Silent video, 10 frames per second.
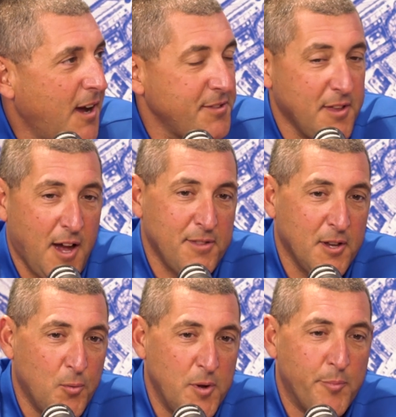I
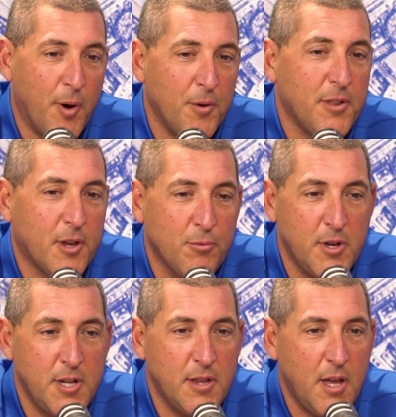think we both
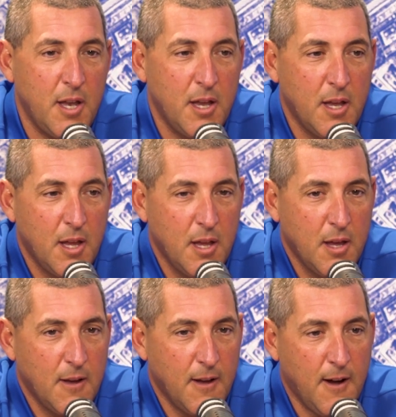agree that,
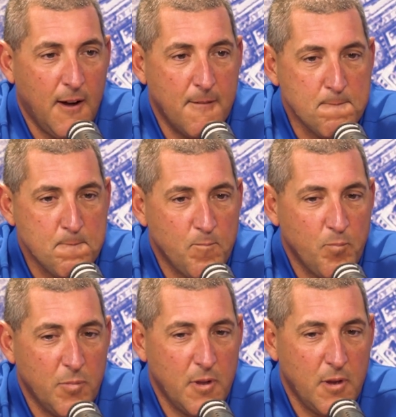
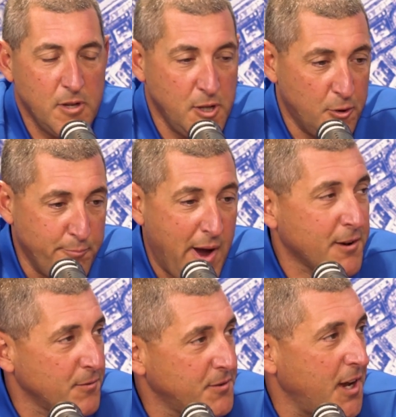
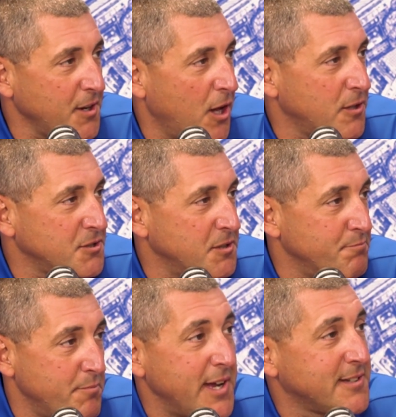microtechnology
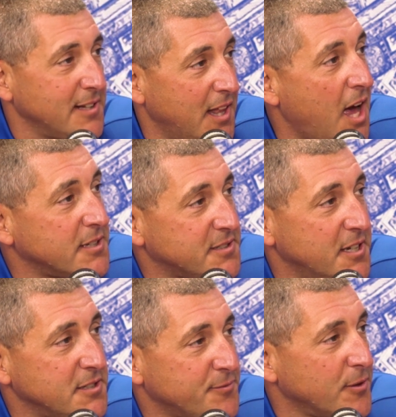makes a lot of
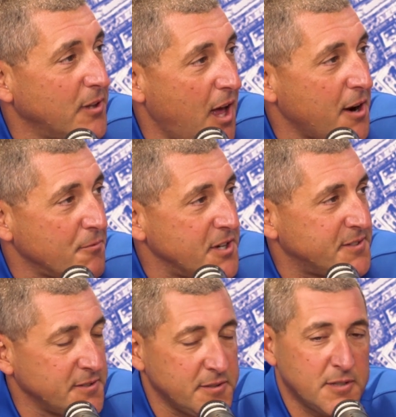sense for a lot of
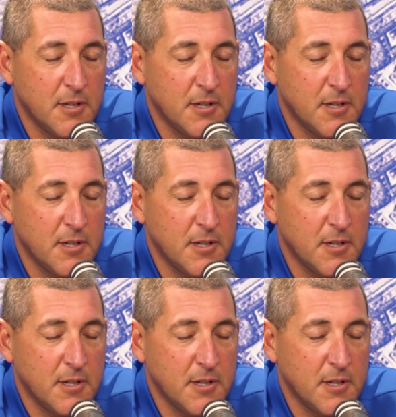reasons.